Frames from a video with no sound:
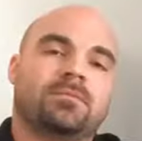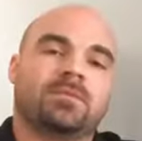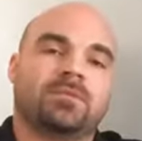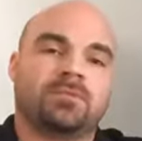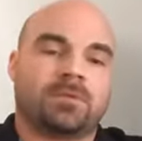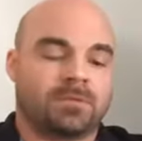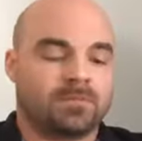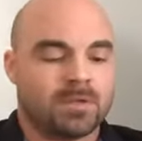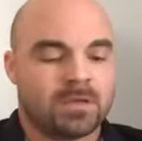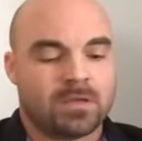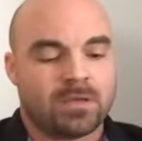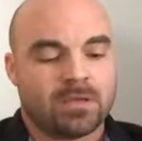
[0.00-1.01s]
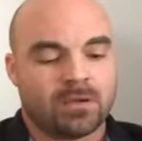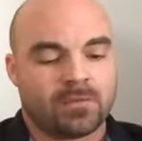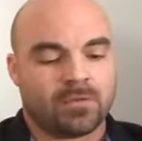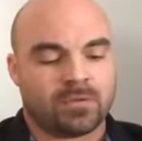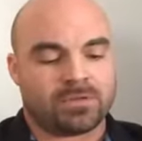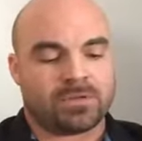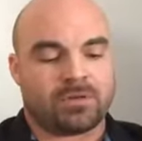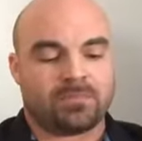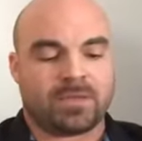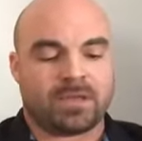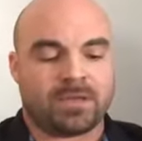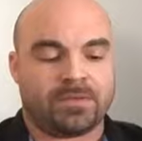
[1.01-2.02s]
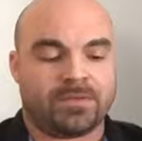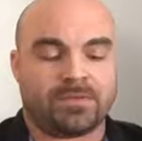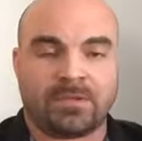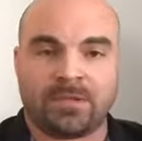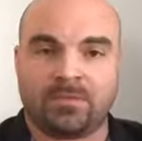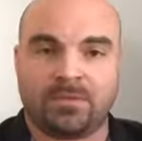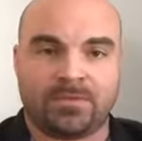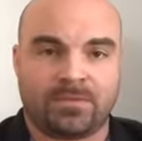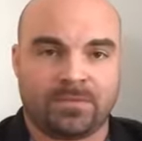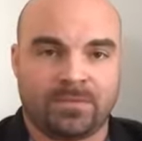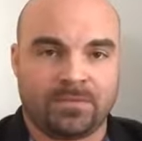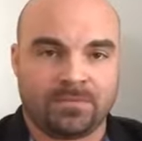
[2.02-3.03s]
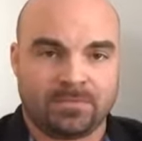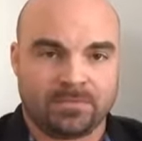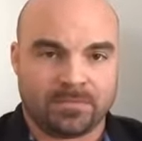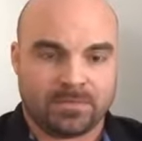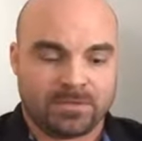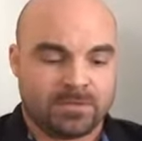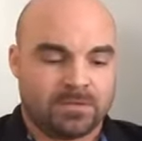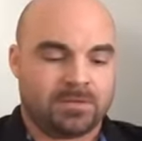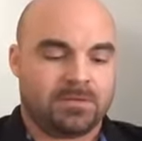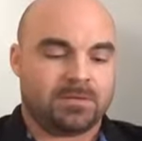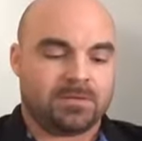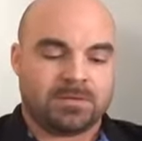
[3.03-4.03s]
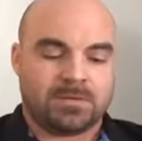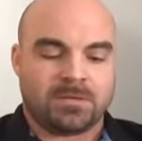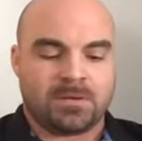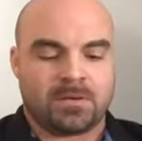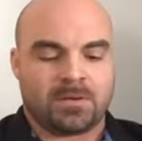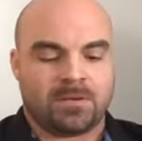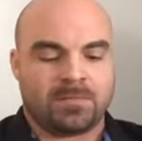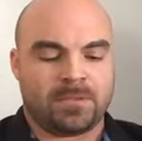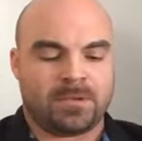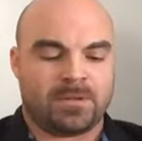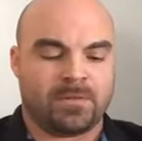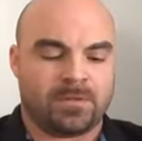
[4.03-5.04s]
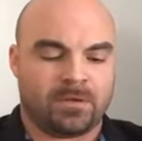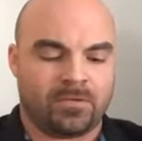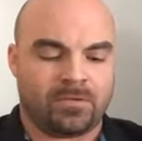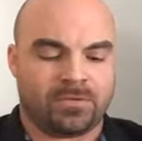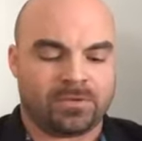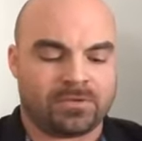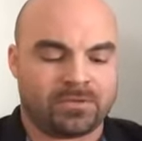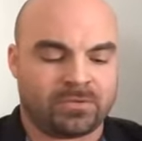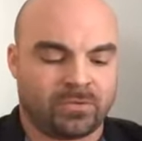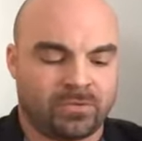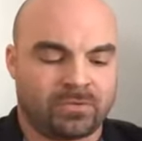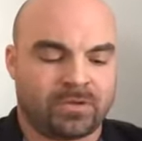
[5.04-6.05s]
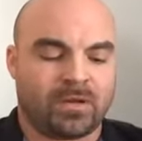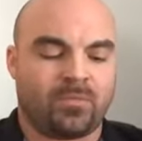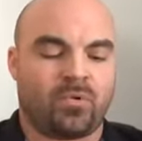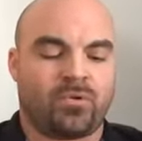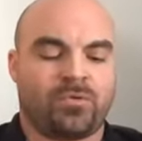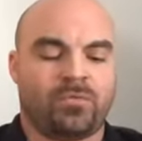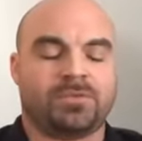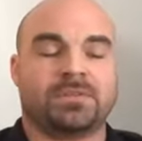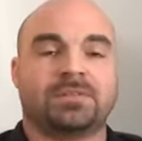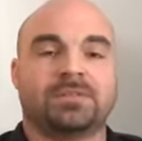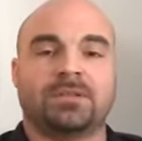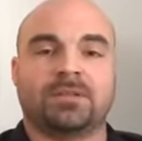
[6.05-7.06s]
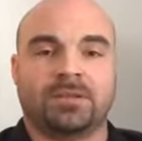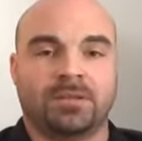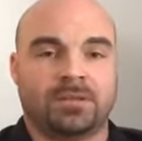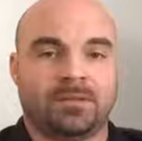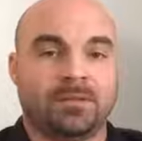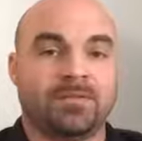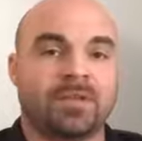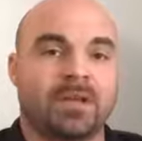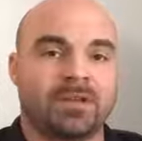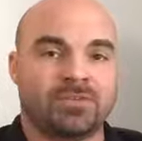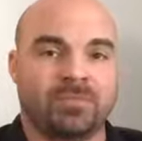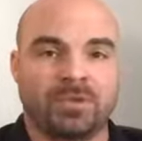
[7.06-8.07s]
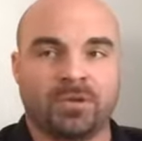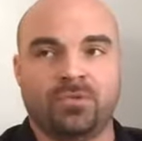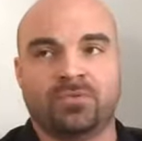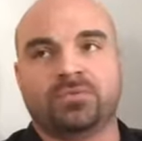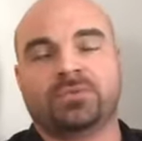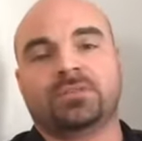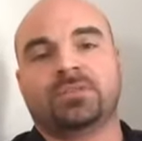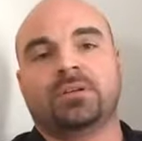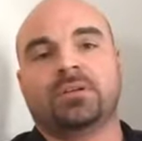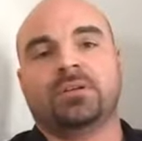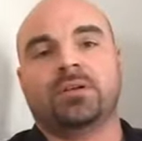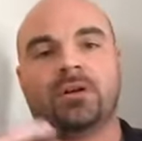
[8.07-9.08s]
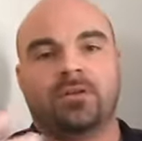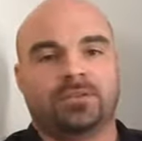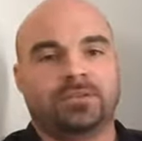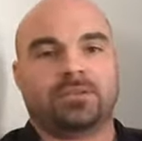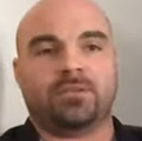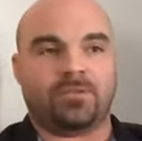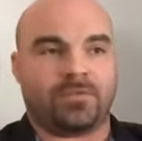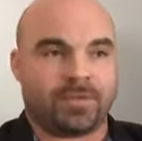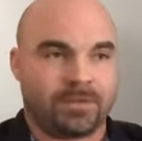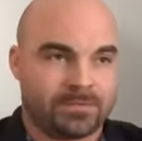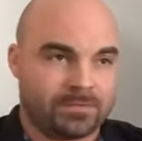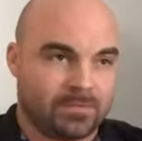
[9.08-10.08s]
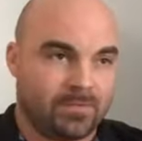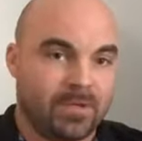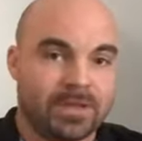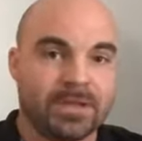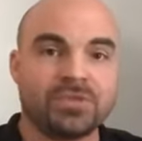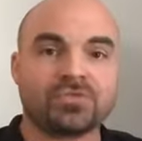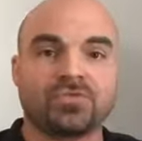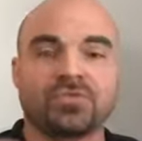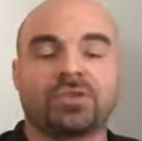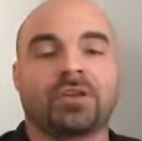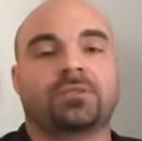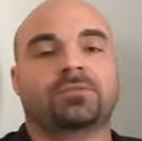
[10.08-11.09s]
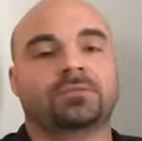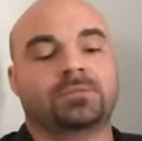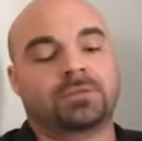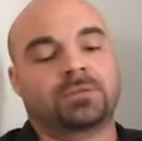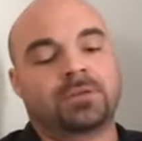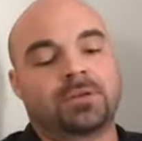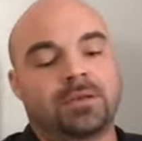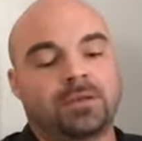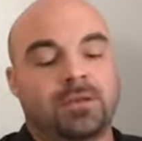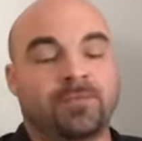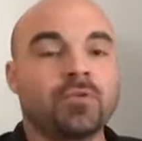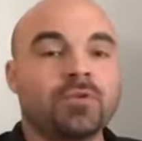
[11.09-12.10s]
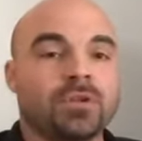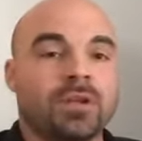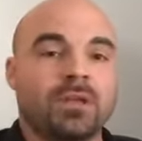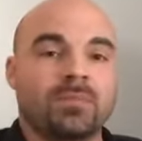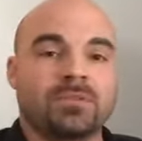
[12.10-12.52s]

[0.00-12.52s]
and of course Comcast is NBC. All right, and then the other one is Historic Time Warner, which is CNN. Even your HBOs and all of these other things. You know, History Channels, and if you can name